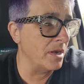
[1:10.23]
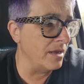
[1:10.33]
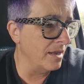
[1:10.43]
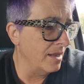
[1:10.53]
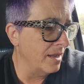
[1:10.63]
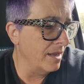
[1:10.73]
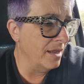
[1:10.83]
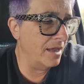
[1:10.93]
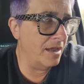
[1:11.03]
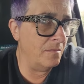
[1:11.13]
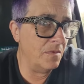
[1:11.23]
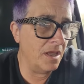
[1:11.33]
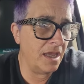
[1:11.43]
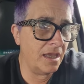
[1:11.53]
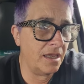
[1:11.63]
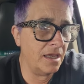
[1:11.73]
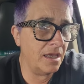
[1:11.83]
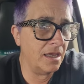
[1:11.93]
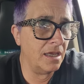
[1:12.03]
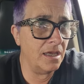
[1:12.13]
And I'm like,
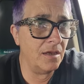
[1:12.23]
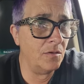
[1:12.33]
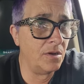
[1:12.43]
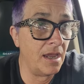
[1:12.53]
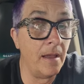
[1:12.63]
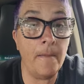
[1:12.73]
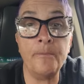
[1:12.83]
okay. Uh,